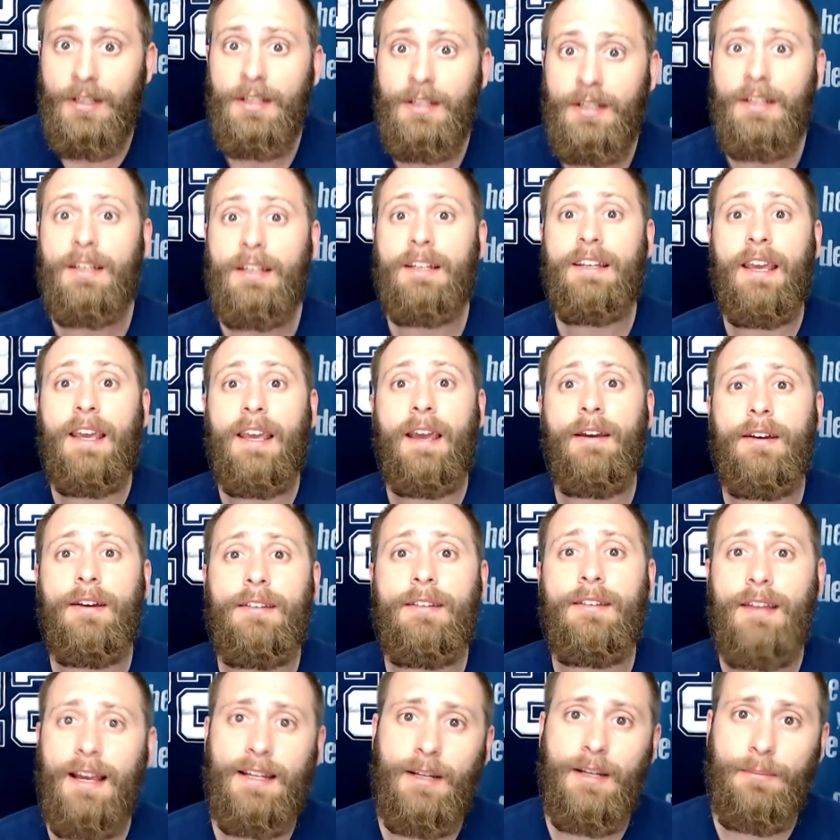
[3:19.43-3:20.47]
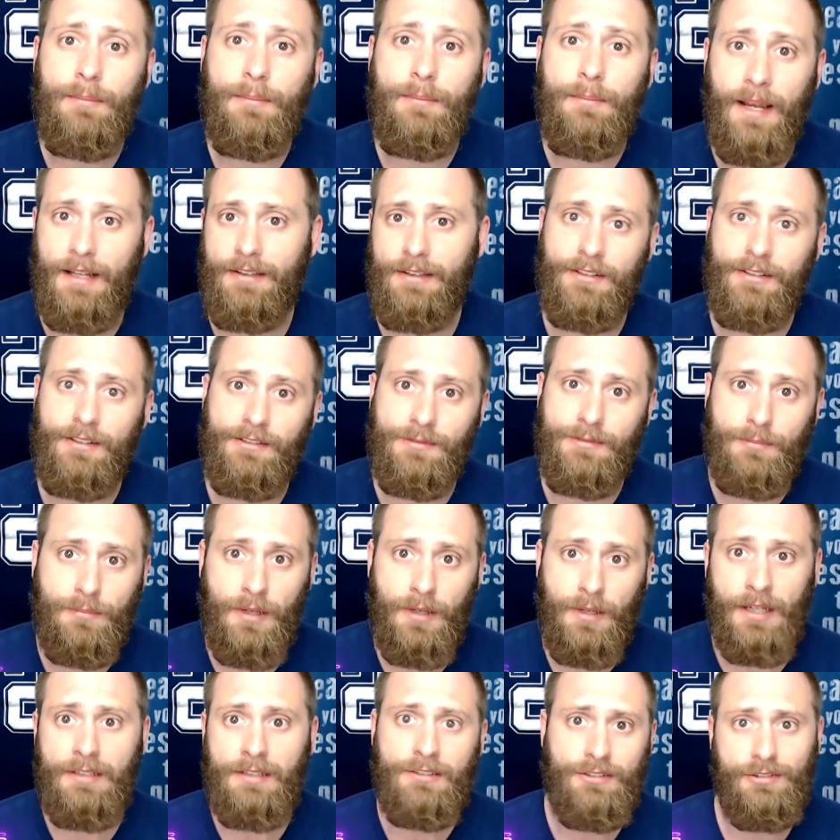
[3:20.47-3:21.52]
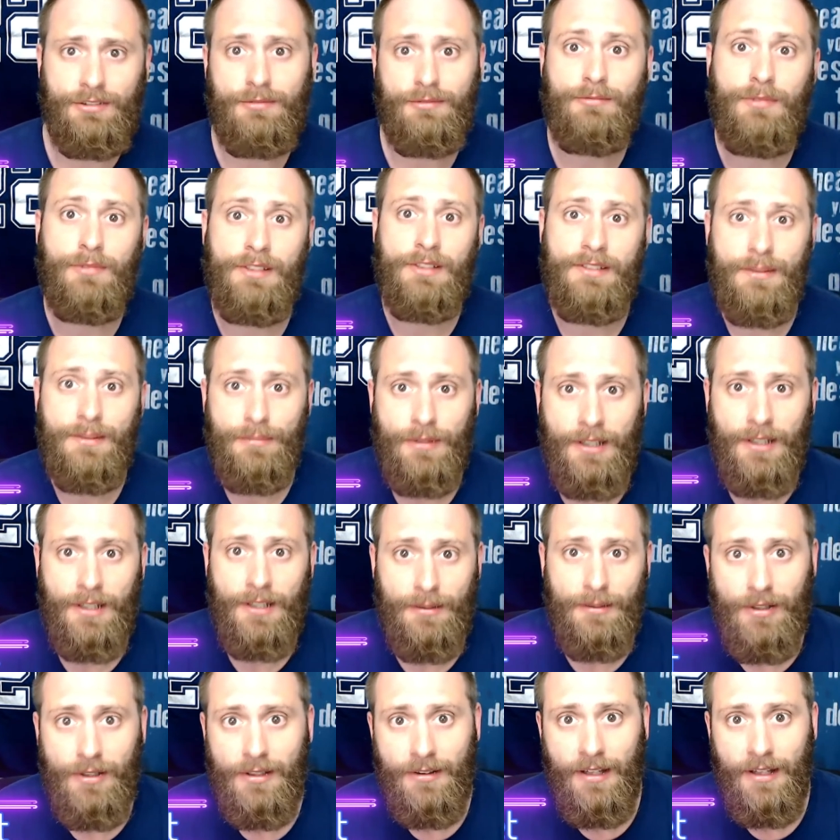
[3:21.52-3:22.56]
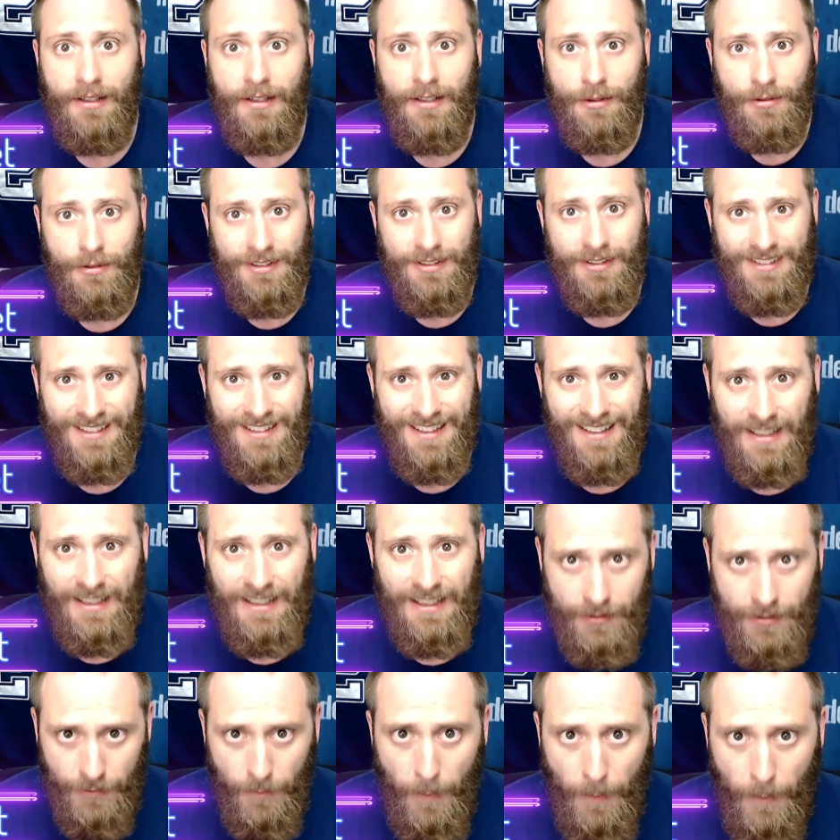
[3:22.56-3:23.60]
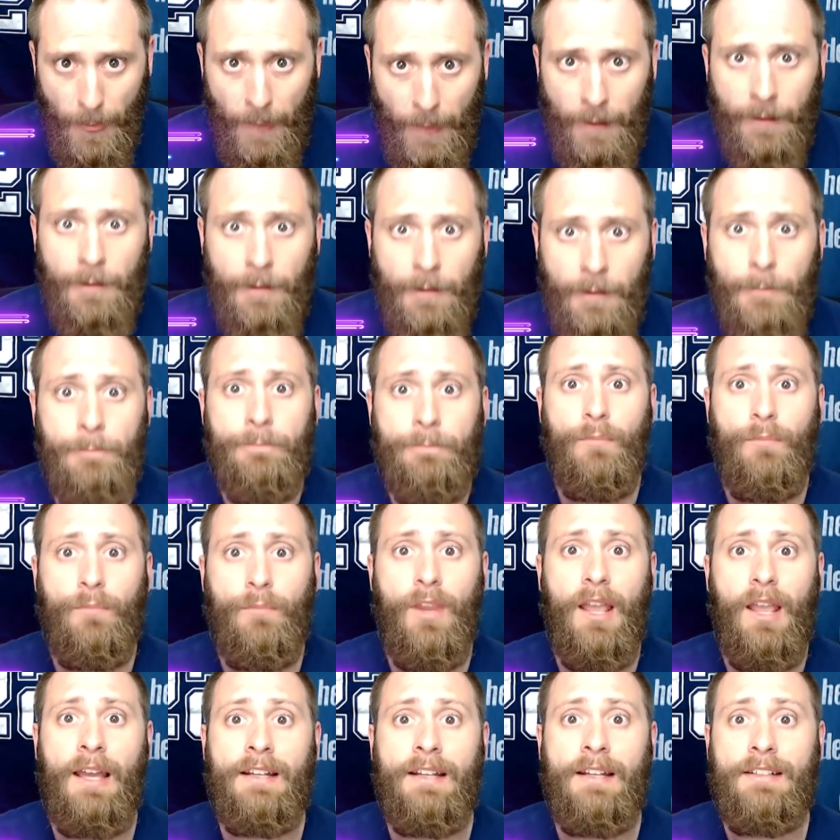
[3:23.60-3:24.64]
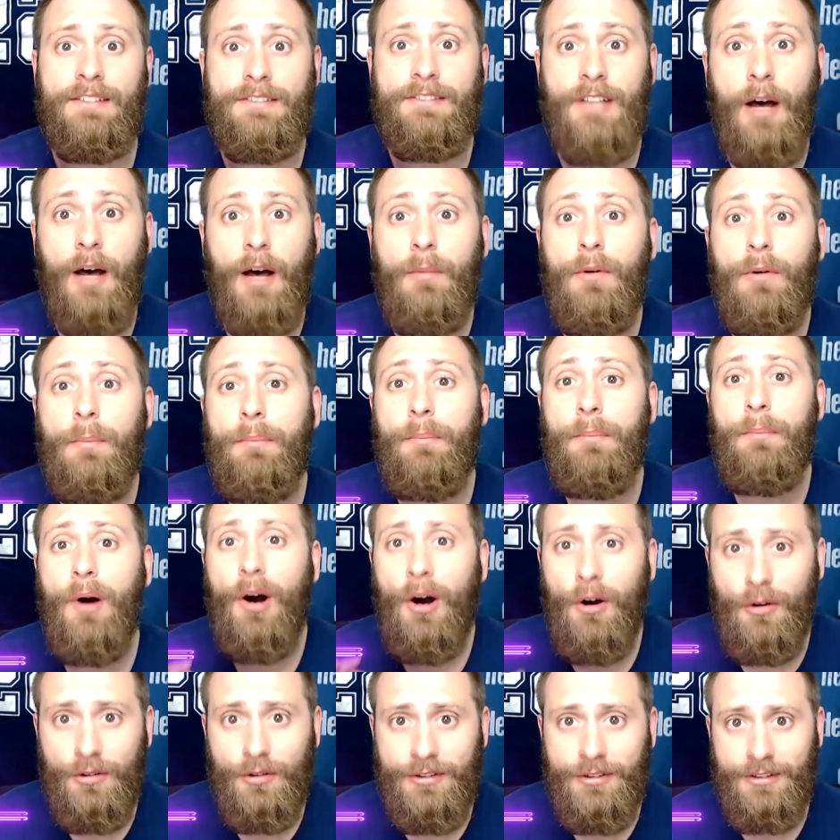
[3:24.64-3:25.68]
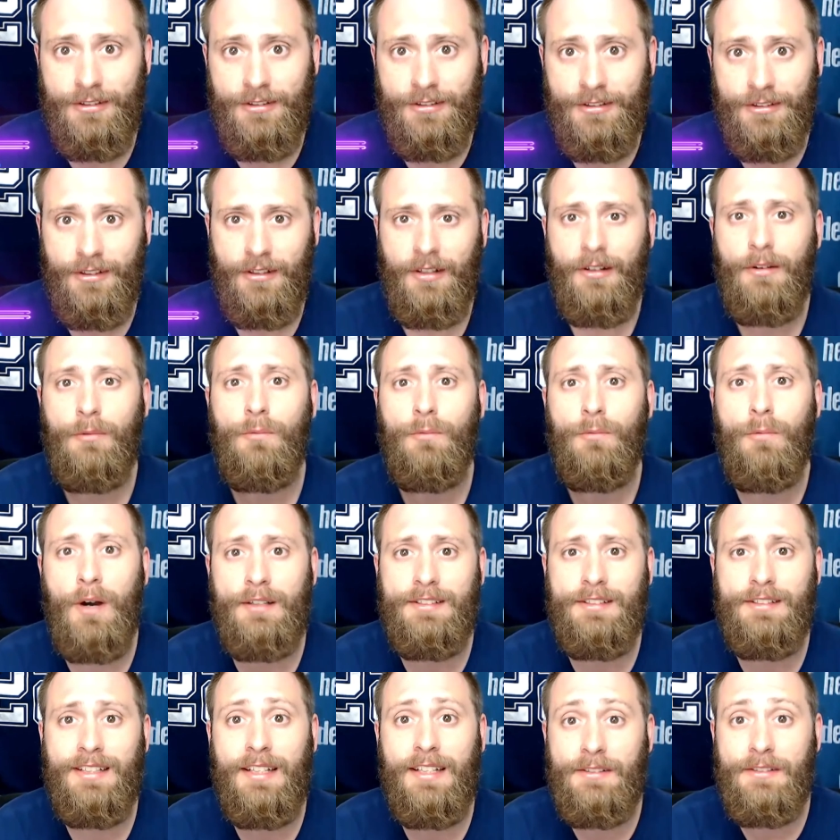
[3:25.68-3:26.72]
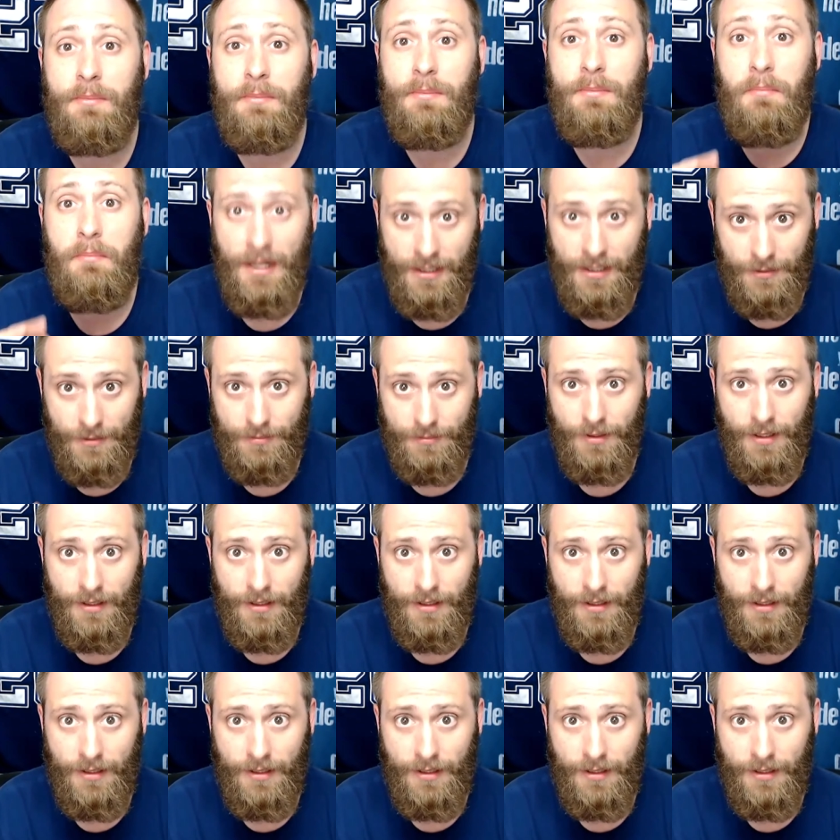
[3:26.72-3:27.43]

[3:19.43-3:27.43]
Carolina Panthers bunch was the playbook that he was in, and double post was his money play.